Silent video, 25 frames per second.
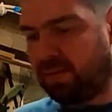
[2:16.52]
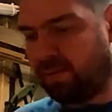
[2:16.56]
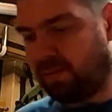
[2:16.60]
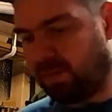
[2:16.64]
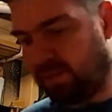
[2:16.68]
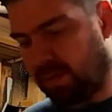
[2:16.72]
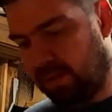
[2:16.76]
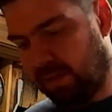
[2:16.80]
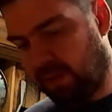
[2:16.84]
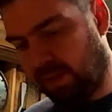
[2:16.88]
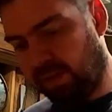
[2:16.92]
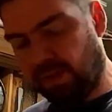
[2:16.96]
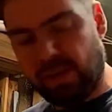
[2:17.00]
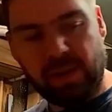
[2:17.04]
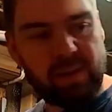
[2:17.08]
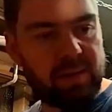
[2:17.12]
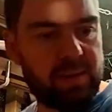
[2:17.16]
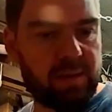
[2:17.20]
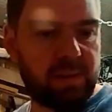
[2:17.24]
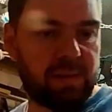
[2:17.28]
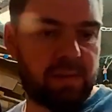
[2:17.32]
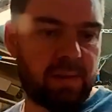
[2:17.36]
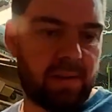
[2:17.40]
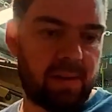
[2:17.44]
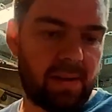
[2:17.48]
What's the
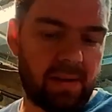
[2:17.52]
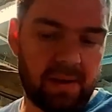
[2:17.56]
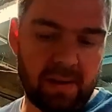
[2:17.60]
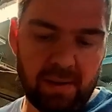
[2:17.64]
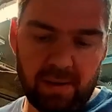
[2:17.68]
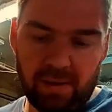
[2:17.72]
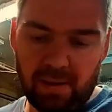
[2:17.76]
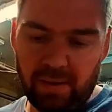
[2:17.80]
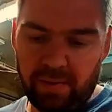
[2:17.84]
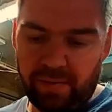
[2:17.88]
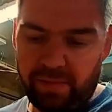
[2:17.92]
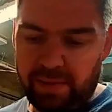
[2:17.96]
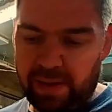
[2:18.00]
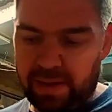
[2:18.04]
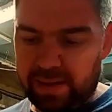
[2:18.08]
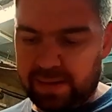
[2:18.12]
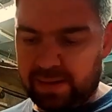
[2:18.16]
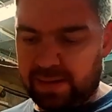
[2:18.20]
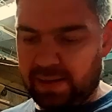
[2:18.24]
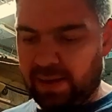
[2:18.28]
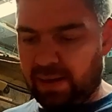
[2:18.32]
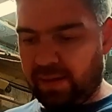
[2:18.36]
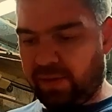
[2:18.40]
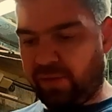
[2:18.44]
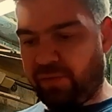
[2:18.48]
thickness on that? I got, that's
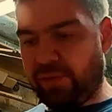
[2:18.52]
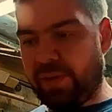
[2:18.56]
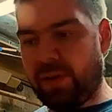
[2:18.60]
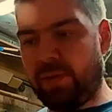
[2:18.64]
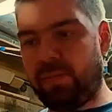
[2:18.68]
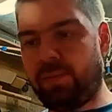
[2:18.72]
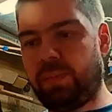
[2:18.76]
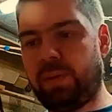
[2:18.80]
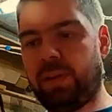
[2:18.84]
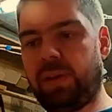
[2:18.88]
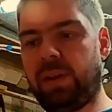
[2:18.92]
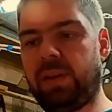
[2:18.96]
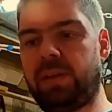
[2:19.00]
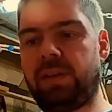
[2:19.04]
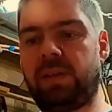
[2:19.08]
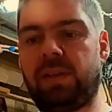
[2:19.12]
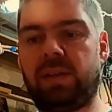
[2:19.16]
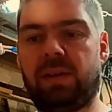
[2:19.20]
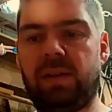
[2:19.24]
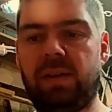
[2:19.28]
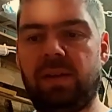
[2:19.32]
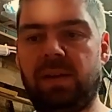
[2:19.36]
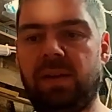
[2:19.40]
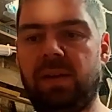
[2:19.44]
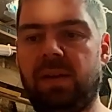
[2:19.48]
that thin piece.
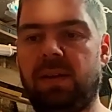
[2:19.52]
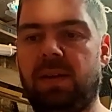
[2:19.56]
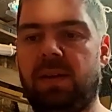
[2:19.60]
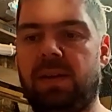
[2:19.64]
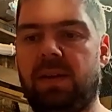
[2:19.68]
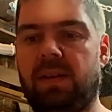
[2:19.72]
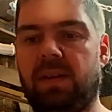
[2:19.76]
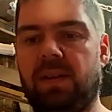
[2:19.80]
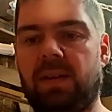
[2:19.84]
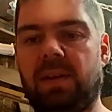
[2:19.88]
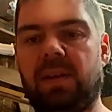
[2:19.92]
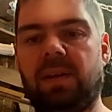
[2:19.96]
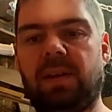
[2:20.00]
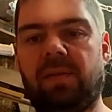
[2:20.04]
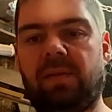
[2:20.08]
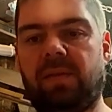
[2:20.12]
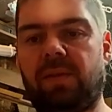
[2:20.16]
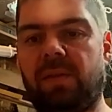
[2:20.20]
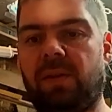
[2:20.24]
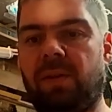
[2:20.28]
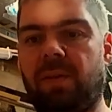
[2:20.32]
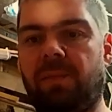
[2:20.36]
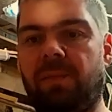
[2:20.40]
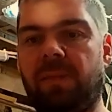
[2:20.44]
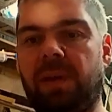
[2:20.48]
And I
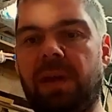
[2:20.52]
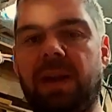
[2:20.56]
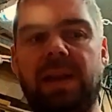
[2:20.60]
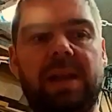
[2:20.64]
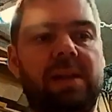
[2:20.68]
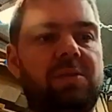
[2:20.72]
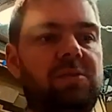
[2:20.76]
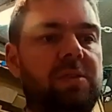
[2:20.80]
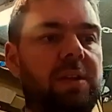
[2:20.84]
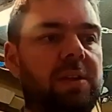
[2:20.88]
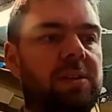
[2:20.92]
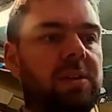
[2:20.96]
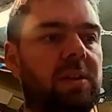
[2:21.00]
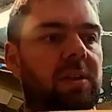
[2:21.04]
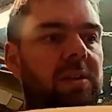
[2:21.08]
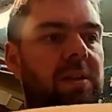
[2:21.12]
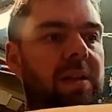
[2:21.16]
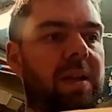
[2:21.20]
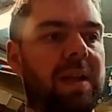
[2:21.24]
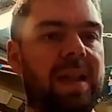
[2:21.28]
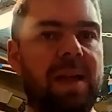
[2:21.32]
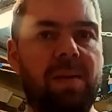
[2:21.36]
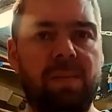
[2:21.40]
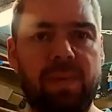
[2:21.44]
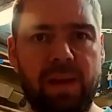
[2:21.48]
literally took the
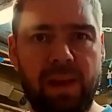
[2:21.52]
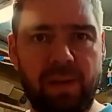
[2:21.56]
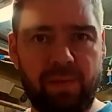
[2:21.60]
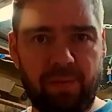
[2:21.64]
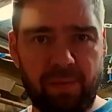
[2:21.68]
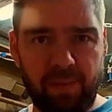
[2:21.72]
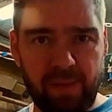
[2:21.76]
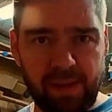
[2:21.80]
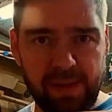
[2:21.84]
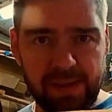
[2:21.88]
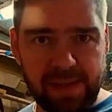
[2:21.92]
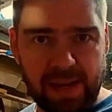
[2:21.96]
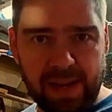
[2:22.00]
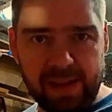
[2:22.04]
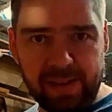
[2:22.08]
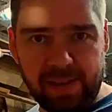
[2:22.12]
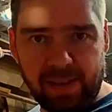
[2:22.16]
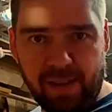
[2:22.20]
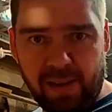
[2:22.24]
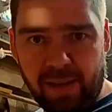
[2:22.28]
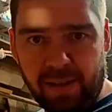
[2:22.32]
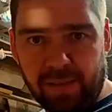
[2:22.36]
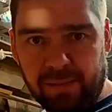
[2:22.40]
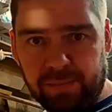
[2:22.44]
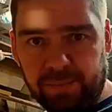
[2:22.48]
laminate from the
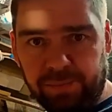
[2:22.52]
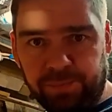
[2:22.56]
center.